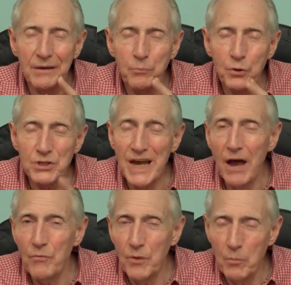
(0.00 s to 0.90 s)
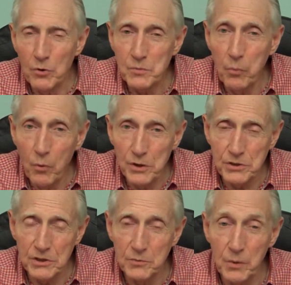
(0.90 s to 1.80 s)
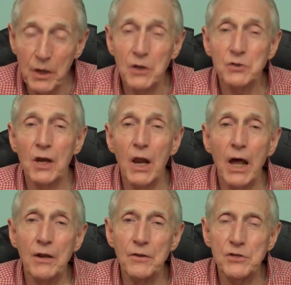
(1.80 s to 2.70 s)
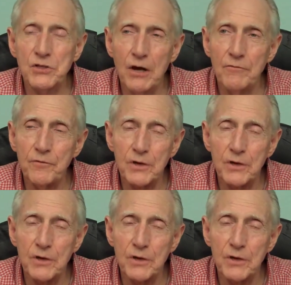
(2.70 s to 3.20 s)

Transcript: puts out the most poisons, because a lot of the stuff